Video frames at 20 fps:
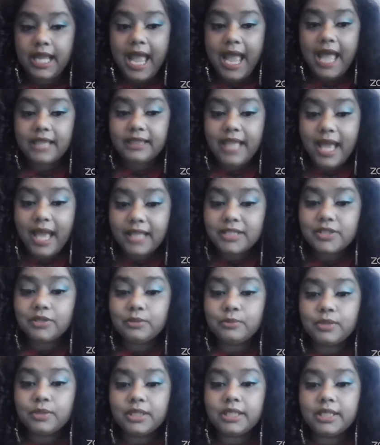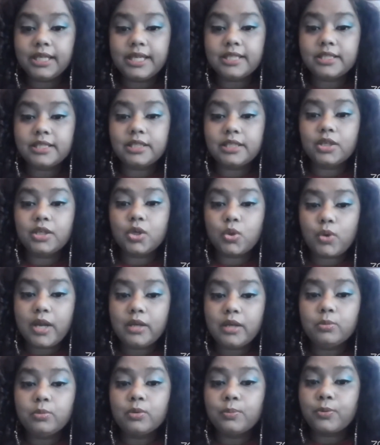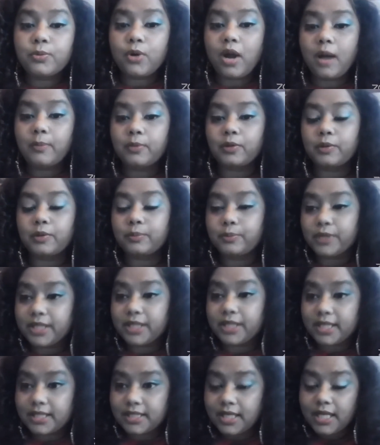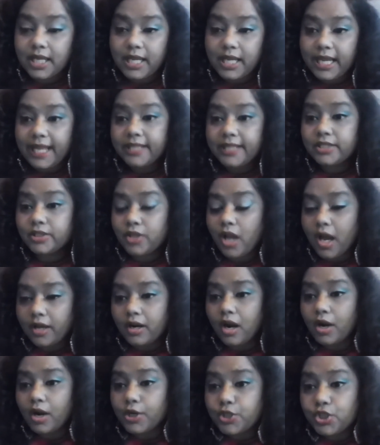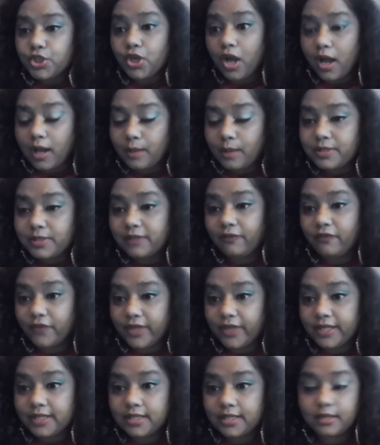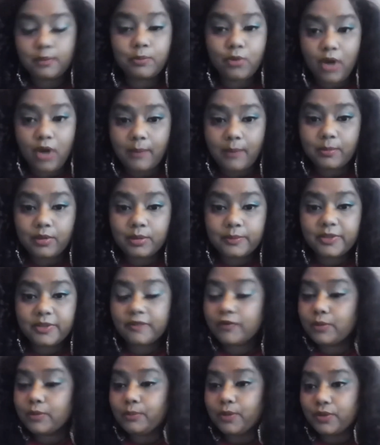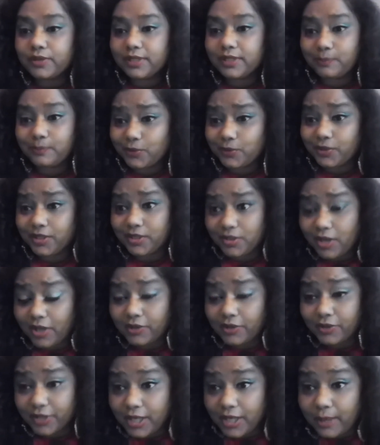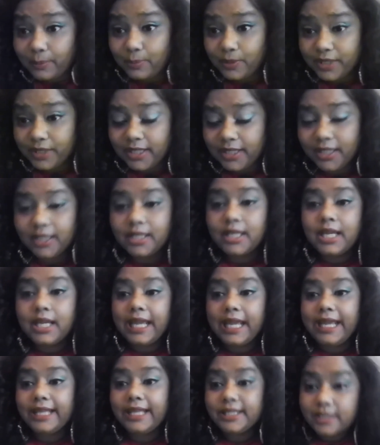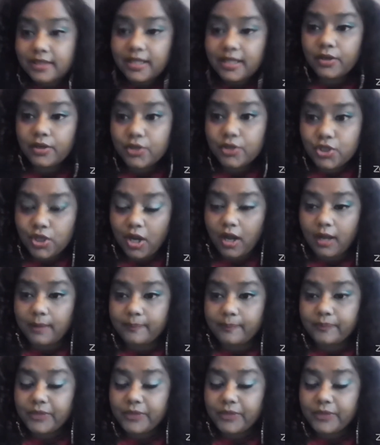And that to me is an incredible problem because it's not our job to fix the problems of a multi billion dollar company. It's their job.